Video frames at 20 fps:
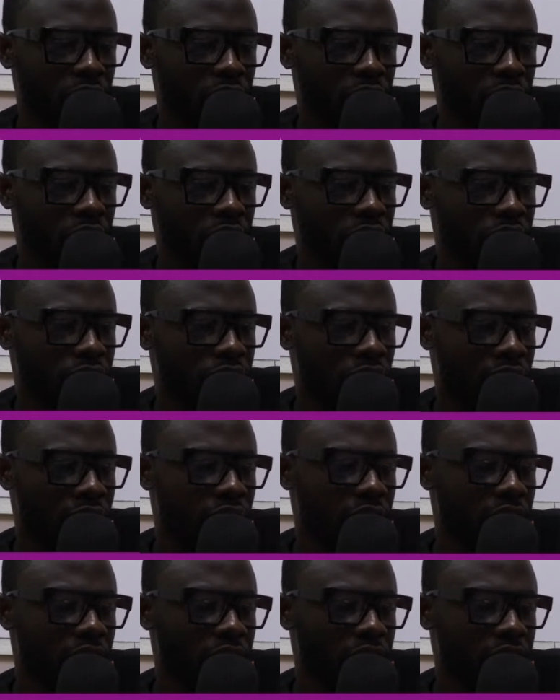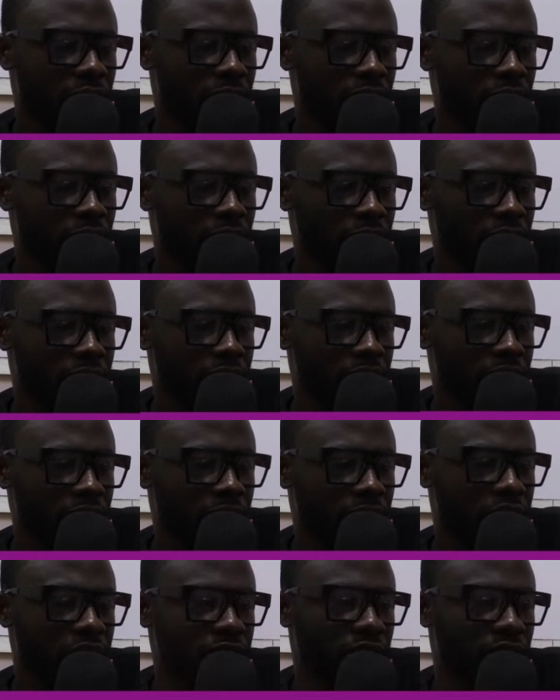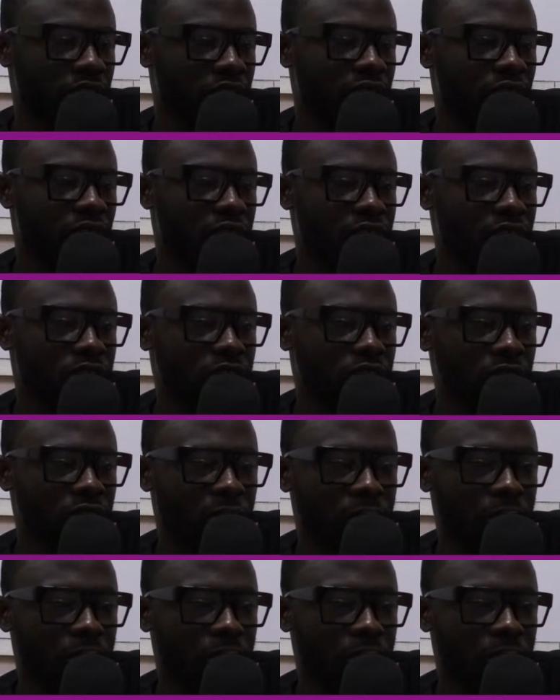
concerning the examination. Thanks in advance.